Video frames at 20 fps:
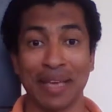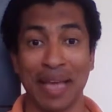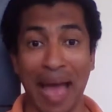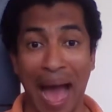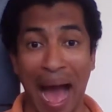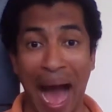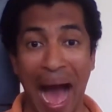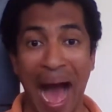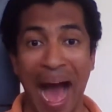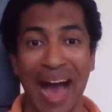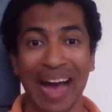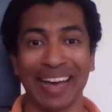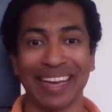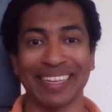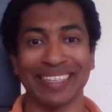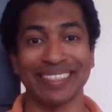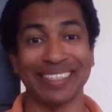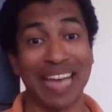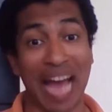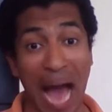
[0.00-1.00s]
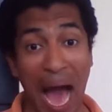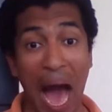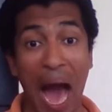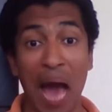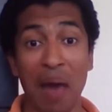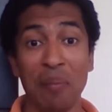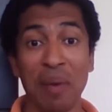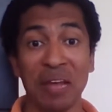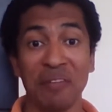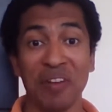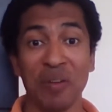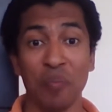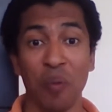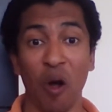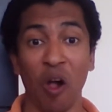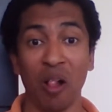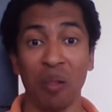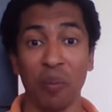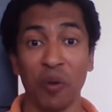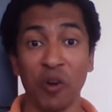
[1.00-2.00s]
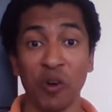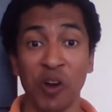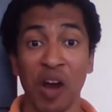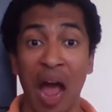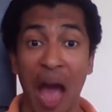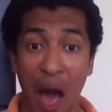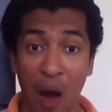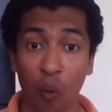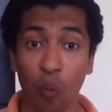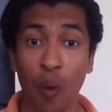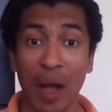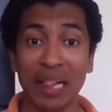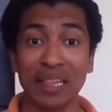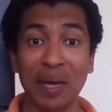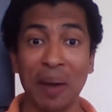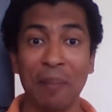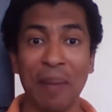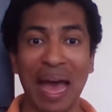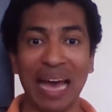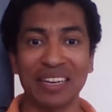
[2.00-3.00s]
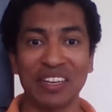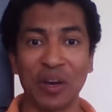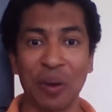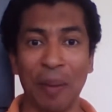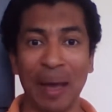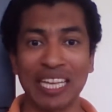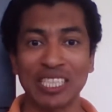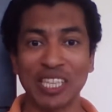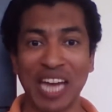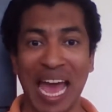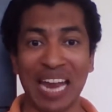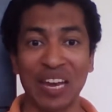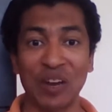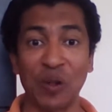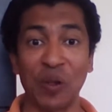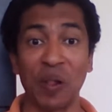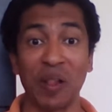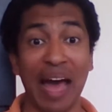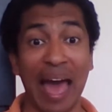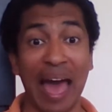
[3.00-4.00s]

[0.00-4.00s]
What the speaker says: Hi, I'm Edwin Palmer. Welcome back to my channel,